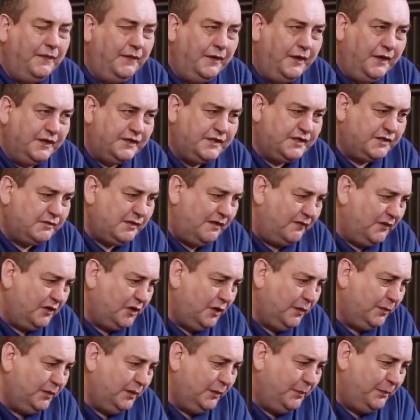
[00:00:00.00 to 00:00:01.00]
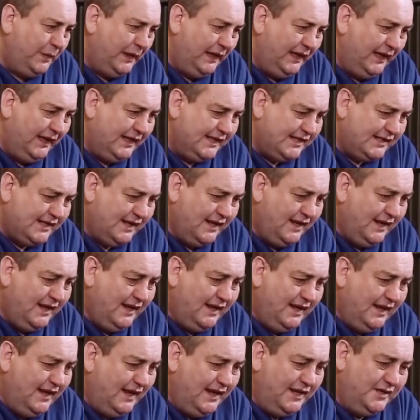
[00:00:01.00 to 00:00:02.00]
went there just to have a couple of beers
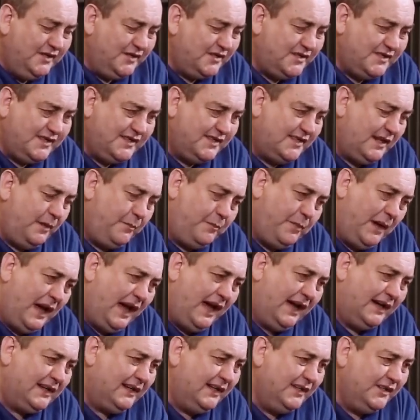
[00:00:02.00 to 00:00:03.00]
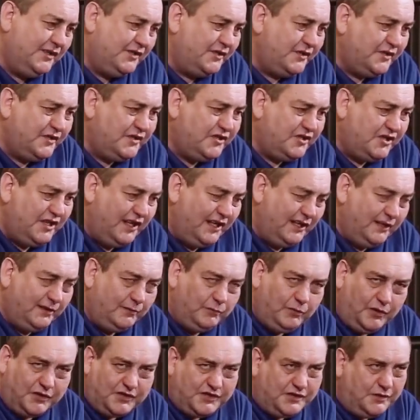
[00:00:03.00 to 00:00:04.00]
and just sit back and just
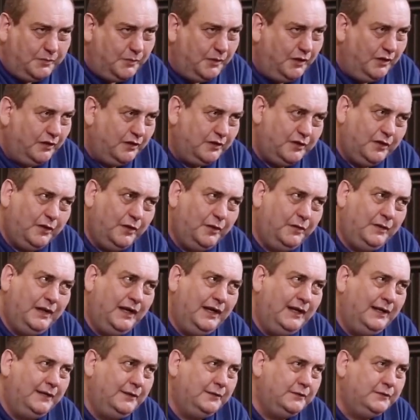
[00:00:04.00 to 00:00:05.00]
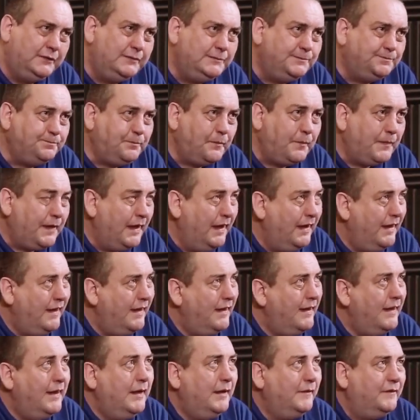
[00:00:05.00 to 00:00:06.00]
chill and watch the world go around.
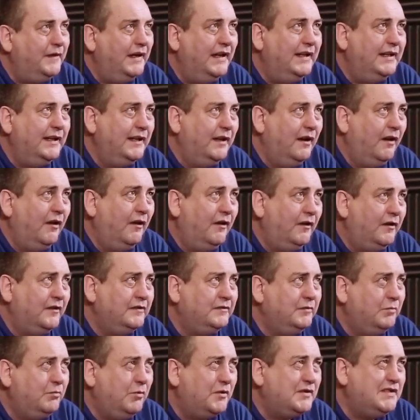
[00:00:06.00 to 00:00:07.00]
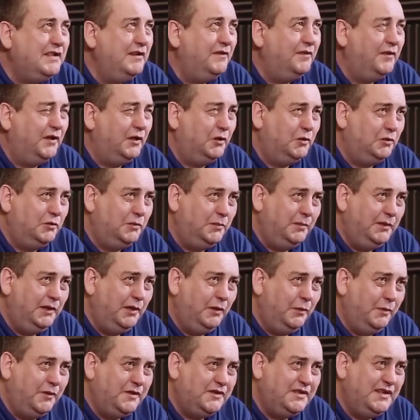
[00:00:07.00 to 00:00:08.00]
Thinking, oh, was he following
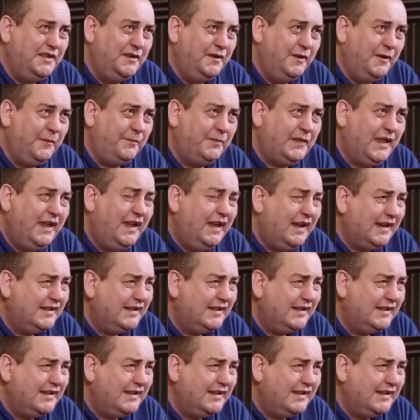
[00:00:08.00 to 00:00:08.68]
me or was he not?